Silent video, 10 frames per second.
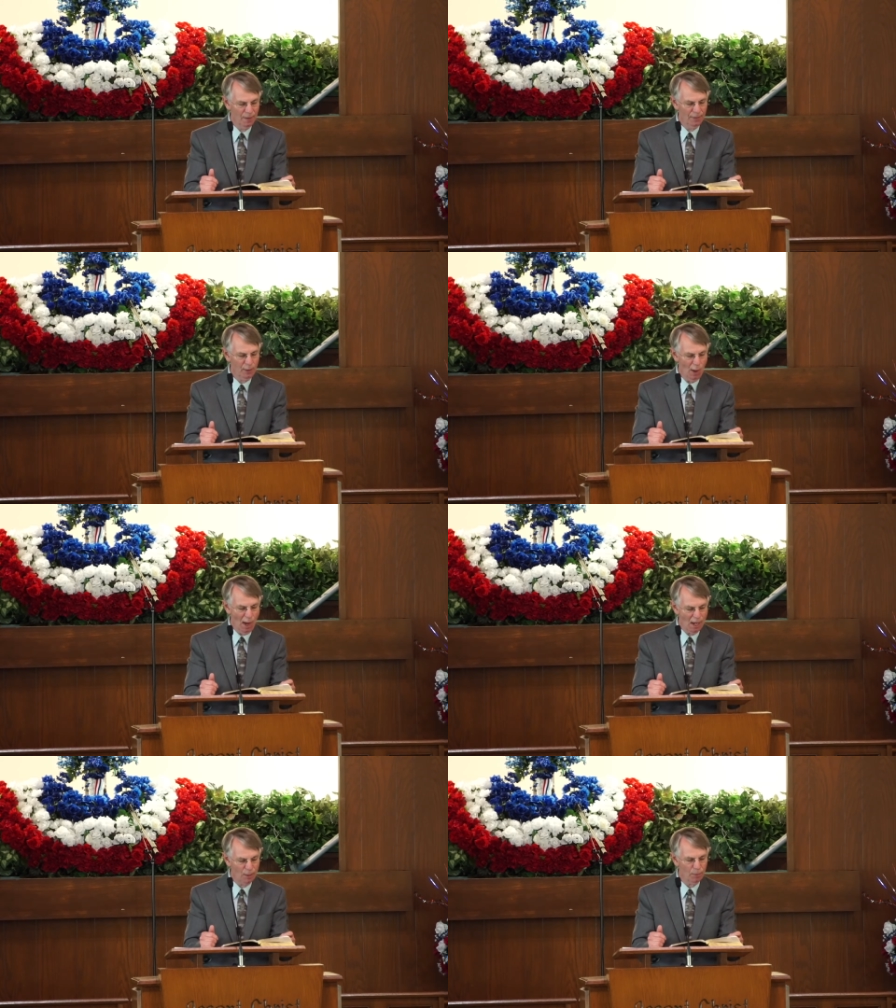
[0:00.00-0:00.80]
the
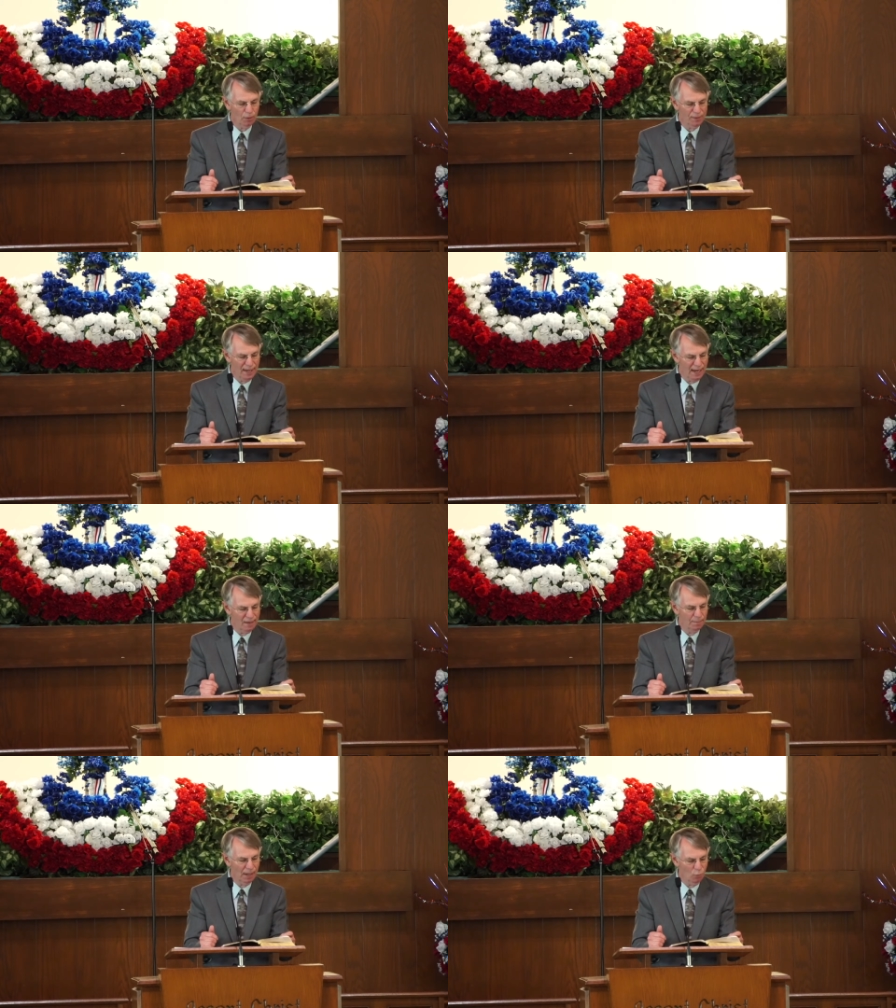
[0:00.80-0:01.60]
honorable
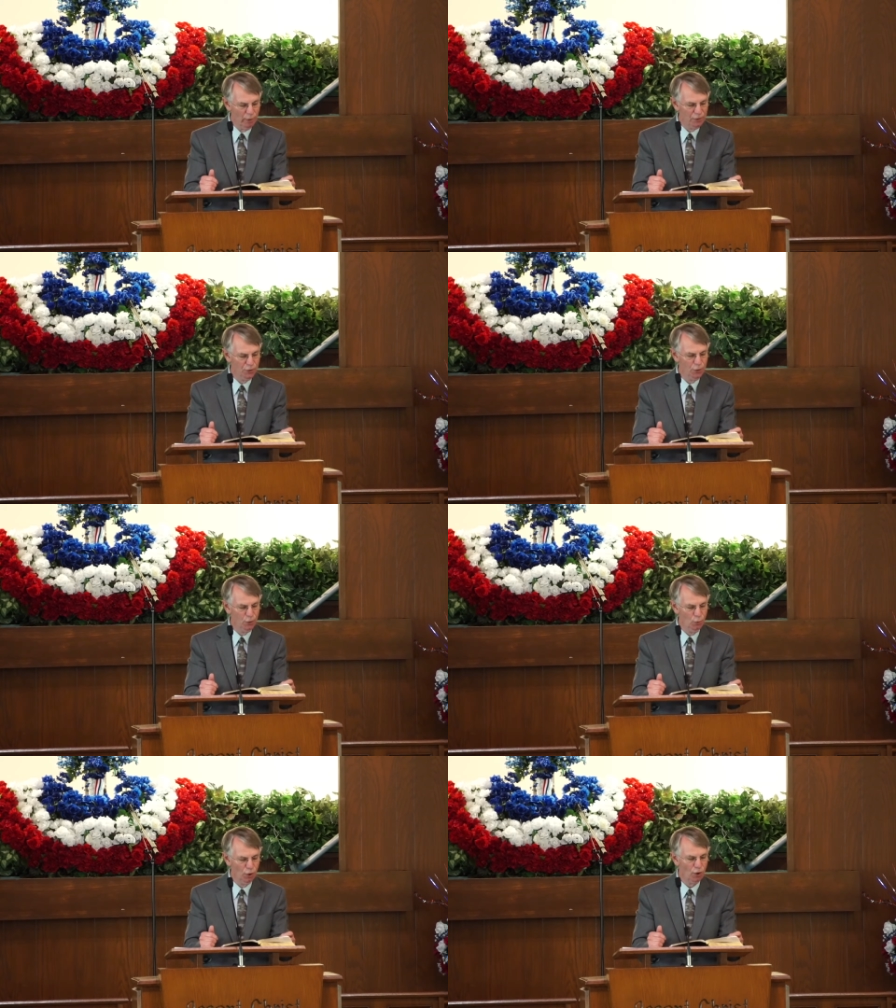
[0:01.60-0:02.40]
name by which
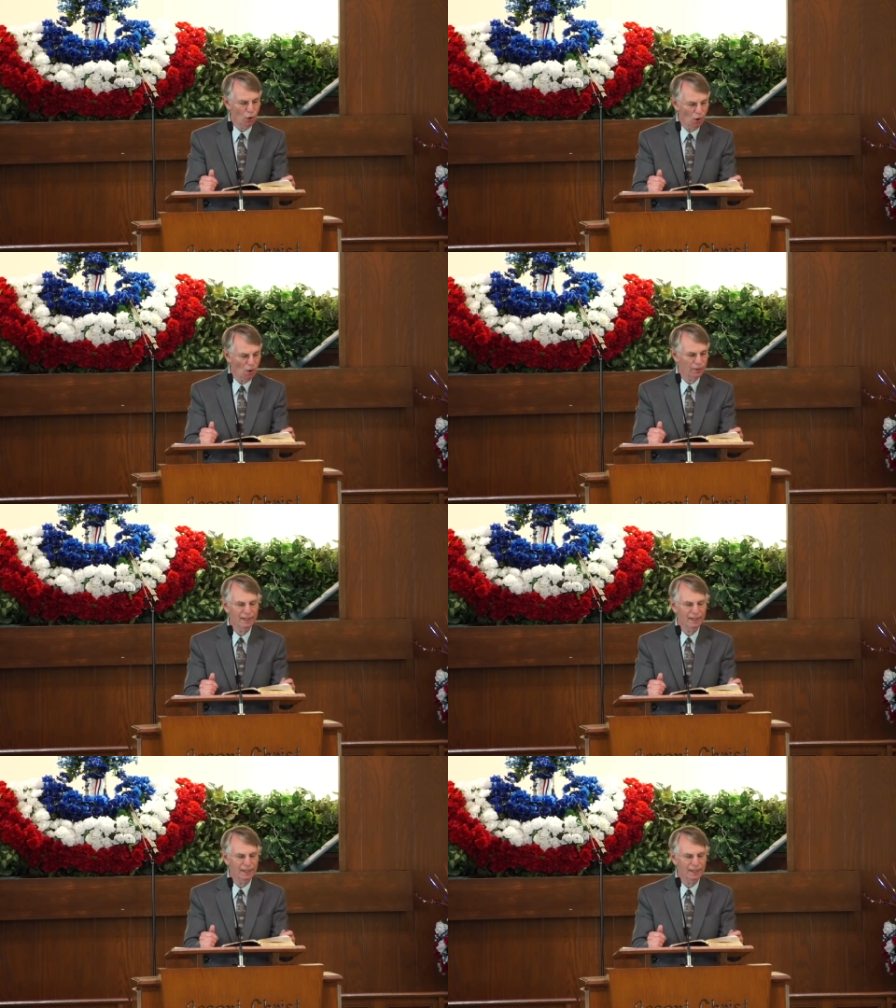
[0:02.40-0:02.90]
you were called.